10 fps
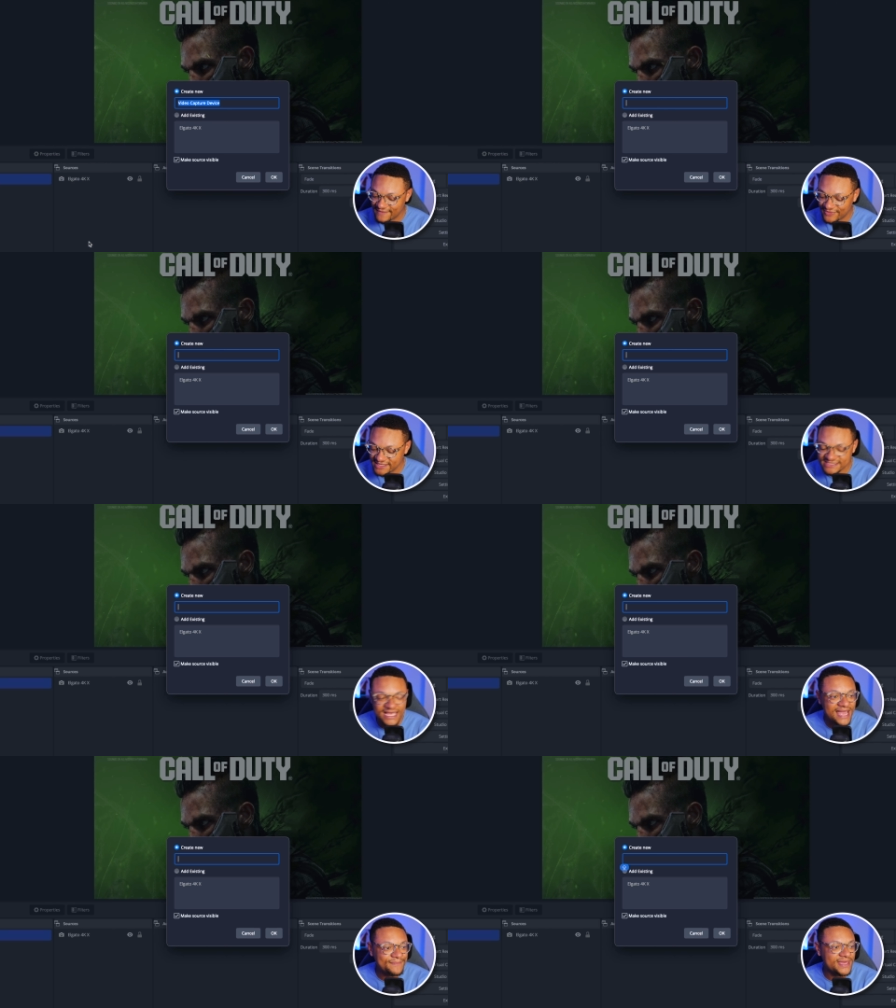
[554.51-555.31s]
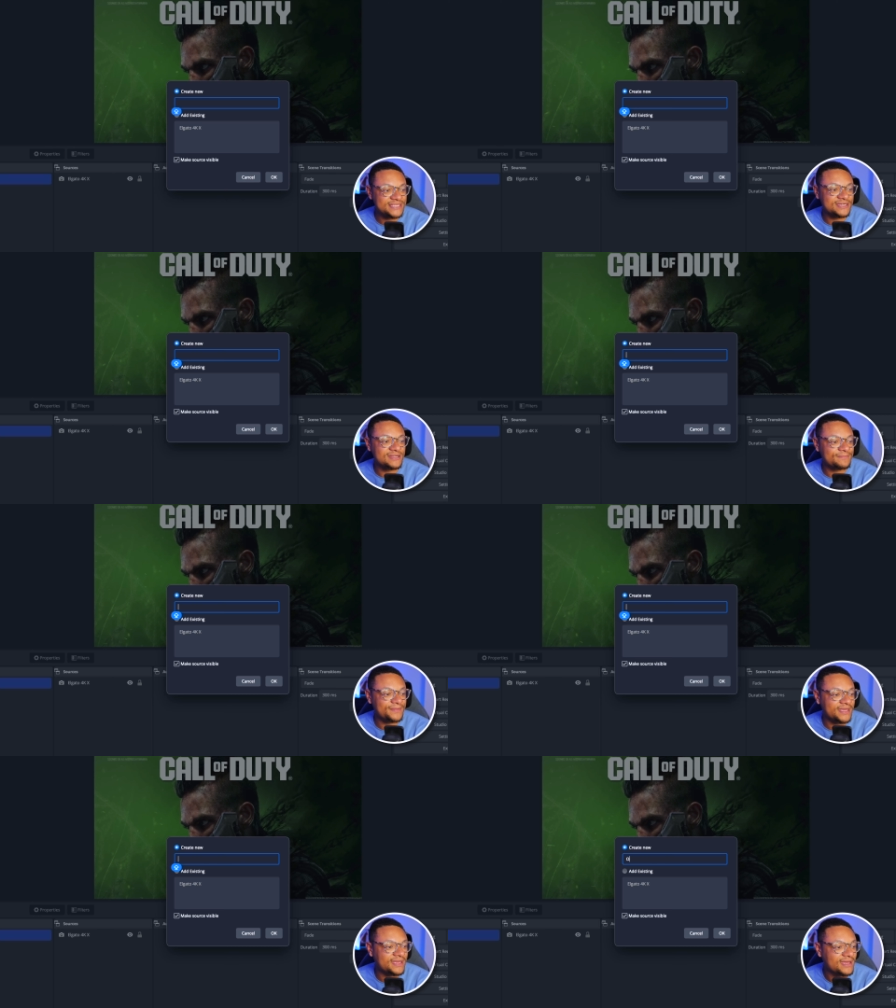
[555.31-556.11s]
This time it's gonna
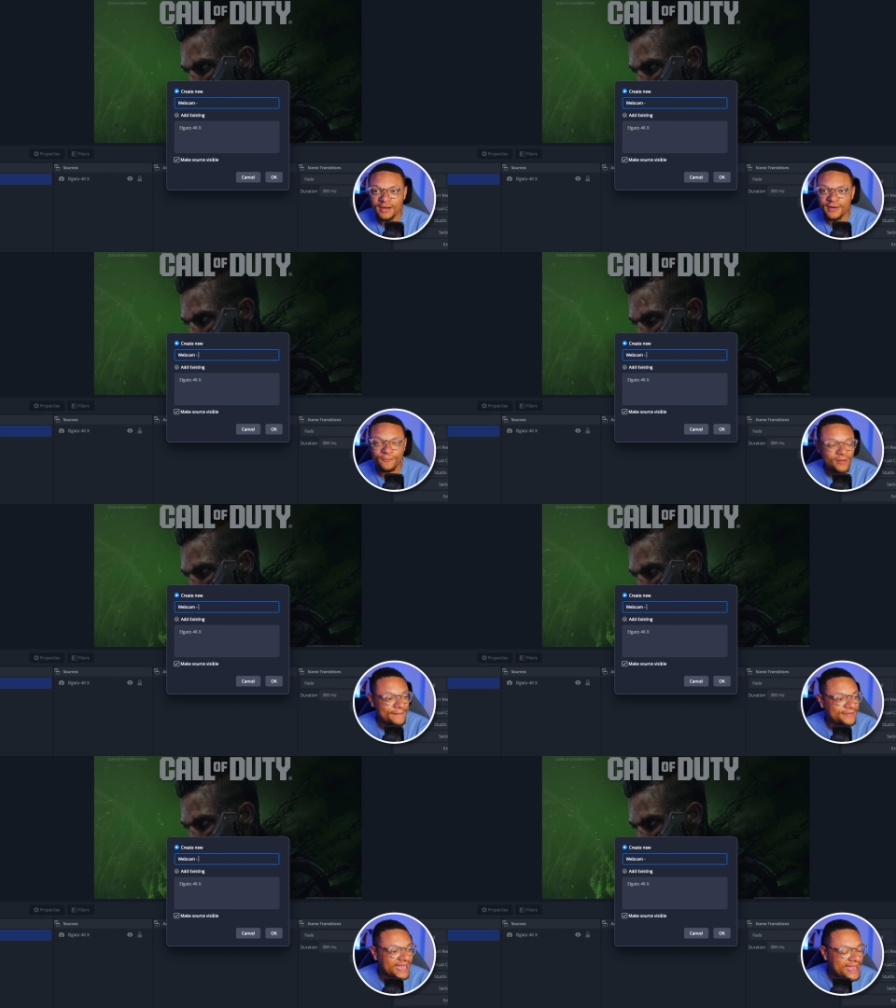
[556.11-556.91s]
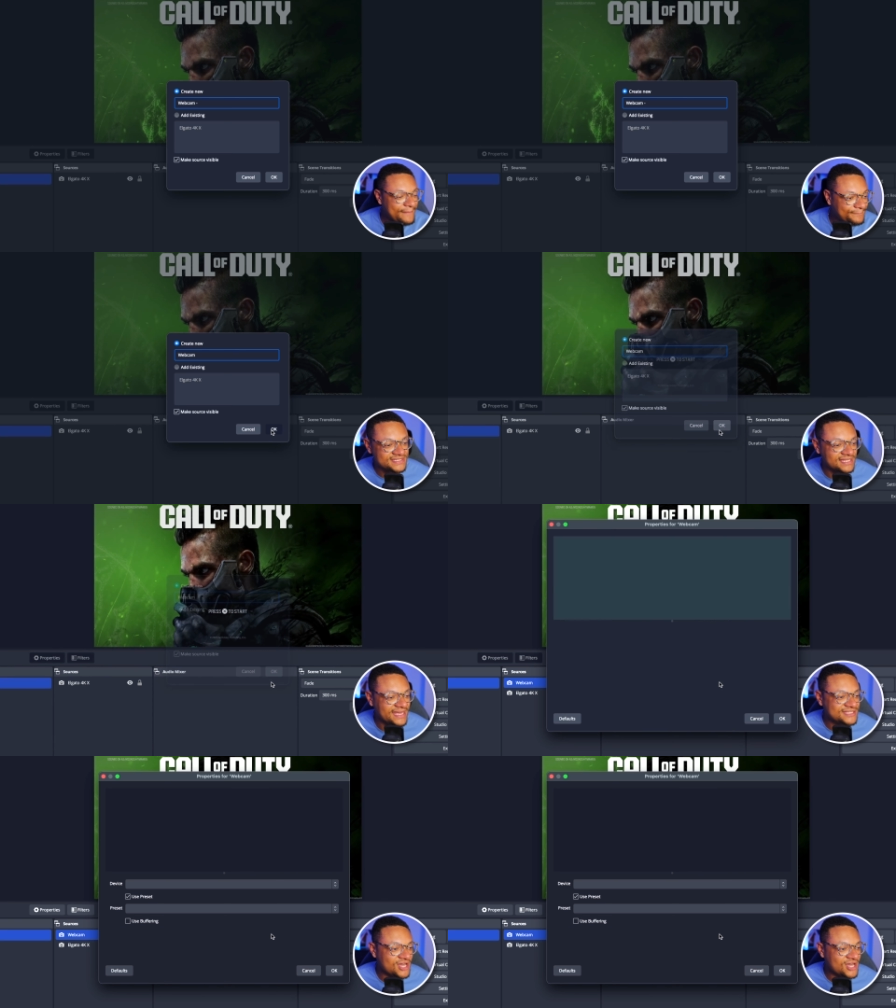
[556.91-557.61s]
be our webcam, select